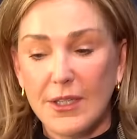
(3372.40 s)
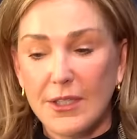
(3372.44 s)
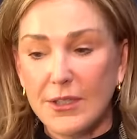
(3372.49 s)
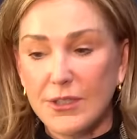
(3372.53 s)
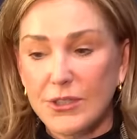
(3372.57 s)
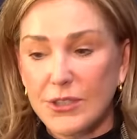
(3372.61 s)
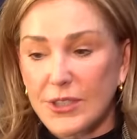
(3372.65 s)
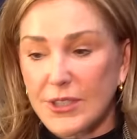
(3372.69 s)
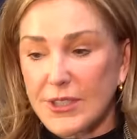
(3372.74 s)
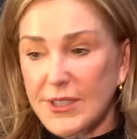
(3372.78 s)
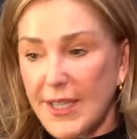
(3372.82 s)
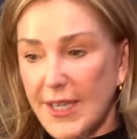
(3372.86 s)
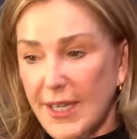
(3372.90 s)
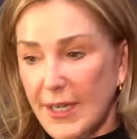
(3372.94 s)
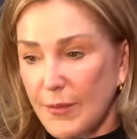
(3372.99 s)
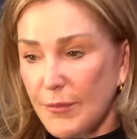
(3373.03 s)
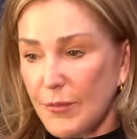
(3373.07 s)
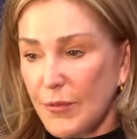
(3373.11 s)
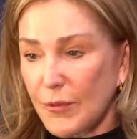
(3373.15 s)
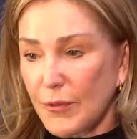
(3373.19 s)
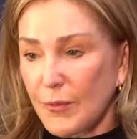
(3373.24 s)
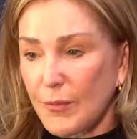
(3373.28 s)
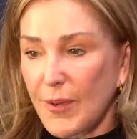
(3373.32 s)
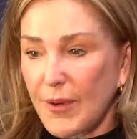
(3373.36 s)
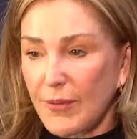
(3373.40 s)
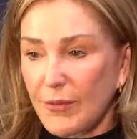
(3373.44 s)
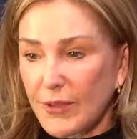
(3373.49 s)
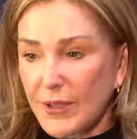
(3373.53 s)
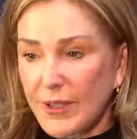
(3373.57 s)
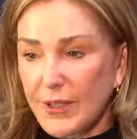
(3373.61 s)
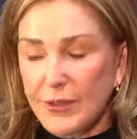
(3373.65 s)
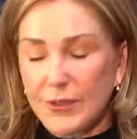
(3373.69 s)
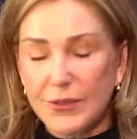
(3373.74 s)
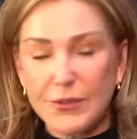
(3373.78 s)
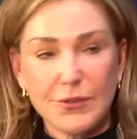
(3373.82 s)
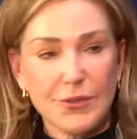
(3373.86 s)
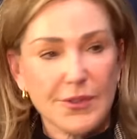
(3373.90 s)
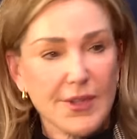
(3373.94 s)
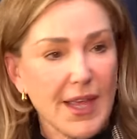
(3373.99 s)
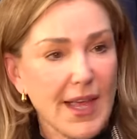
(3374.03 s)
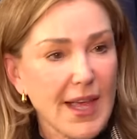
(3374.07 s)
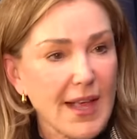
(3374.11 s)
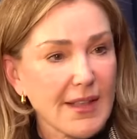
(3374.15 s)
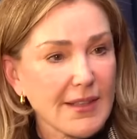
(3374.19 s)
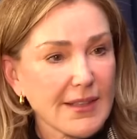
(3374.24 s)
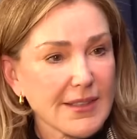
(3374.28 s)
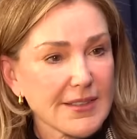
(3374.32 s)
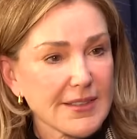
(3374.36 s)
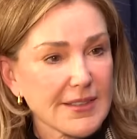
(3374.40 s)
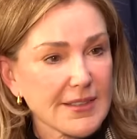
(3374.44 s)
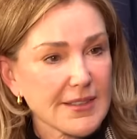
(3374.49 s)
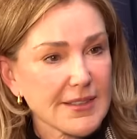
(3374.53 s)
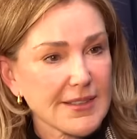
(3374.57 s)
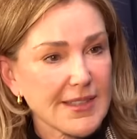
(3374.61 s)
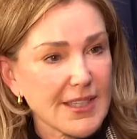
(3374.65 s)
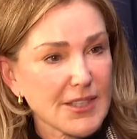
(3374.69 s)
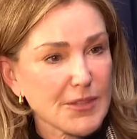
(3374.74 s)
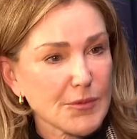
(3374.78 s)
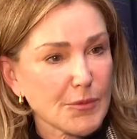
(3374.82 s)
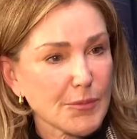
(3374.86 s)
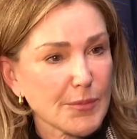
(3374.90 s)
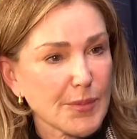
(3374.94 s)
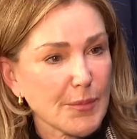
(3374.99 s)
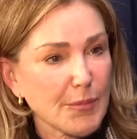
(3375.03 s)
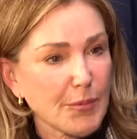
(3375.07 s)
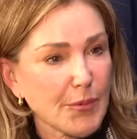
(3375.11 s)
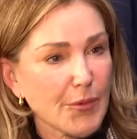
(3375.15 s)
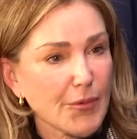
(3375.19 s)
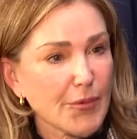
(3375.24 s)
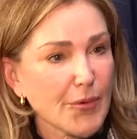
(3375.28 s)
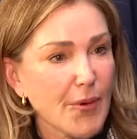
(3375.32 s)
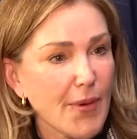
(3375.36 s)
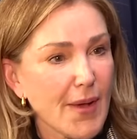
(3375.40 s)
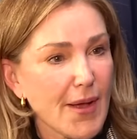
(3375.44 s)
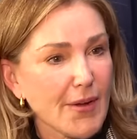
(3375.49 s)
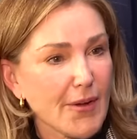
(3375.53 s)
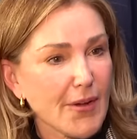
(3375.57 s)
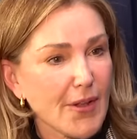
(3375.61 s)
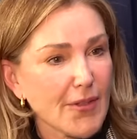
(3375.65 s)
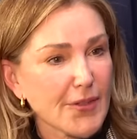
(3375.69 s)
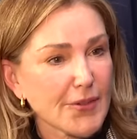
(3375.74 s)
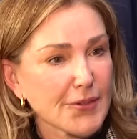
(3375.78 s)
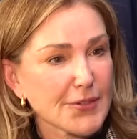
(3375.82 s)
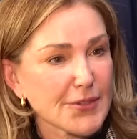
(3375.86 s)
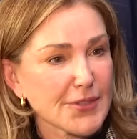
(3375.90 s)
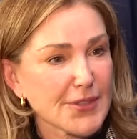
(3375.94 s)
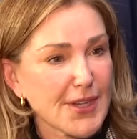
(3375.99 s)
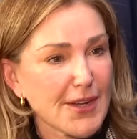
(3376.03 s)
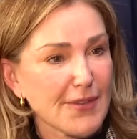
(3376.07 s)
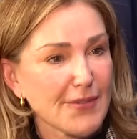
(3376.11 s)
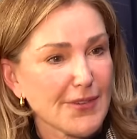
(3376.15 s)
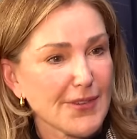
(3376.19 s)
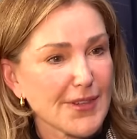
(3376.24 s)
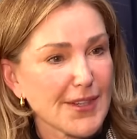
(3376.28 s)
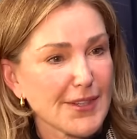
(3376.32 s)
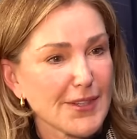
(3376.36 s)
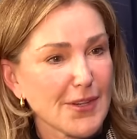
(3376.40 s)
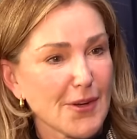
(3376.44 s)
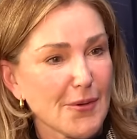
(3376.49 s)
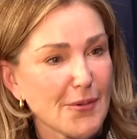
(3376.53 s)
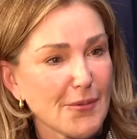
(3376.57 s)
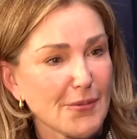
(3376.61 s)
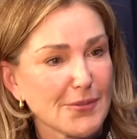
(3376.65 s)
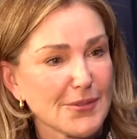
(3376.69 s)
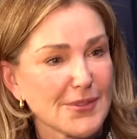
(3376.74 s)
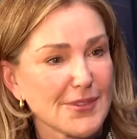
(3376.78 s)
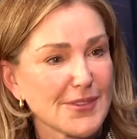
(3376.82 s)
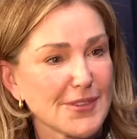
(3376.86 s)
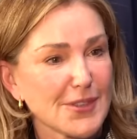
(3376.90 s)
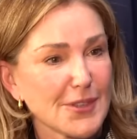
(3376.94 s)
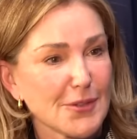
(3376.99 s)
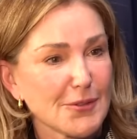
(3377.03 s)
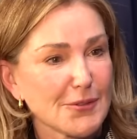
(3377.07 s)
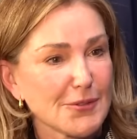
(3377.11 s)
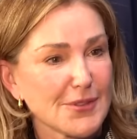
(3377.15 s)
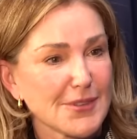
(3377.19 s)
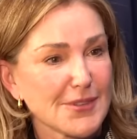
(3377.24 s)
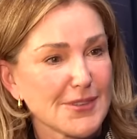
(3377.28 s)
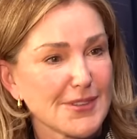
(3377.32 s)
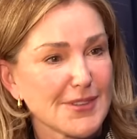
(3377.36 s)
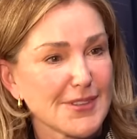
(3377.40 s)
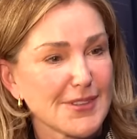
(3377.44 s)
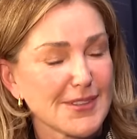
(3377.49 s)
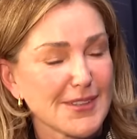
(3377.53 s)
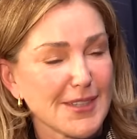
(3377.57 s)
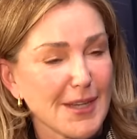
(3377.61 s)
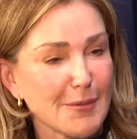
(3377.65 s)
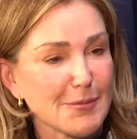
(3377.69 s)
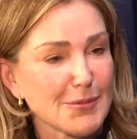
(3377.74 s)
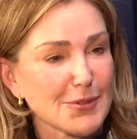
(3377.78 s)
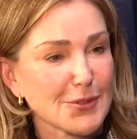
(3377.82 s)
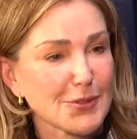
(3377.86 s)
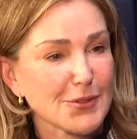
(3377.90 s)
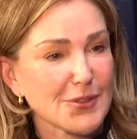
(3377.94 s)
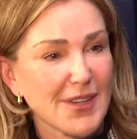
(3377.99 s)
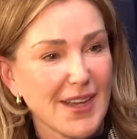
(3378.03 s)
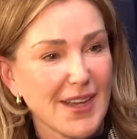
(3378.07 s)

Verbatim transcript: she'd take him through Beverly Hills through the alleys because that's where people throw out all their stuff and they'd go, you know, dumpster